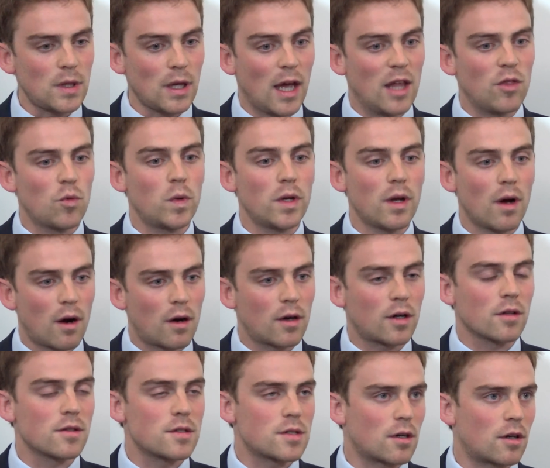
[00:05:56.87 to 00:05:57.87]
And we are
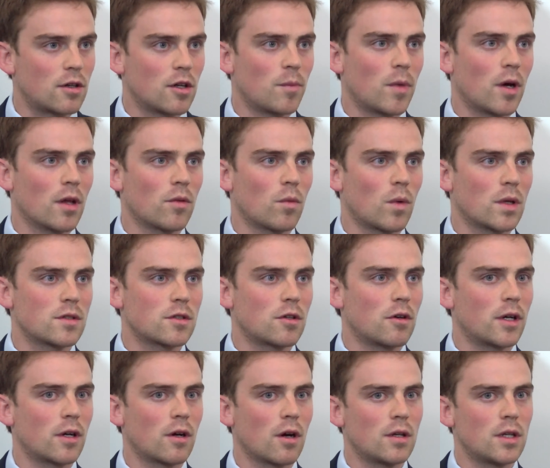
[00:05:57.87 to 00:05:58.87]
concerned about what's
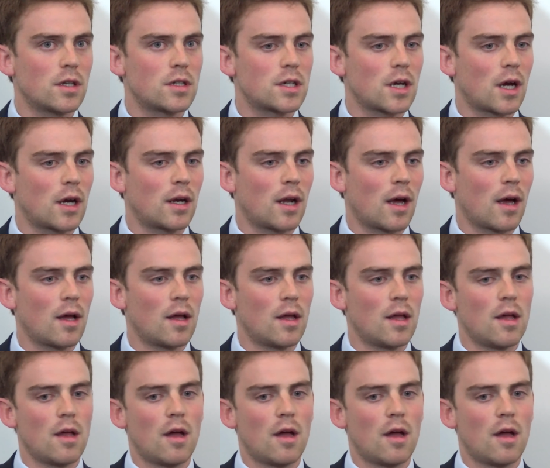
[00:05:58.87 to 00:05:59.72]
going on in China.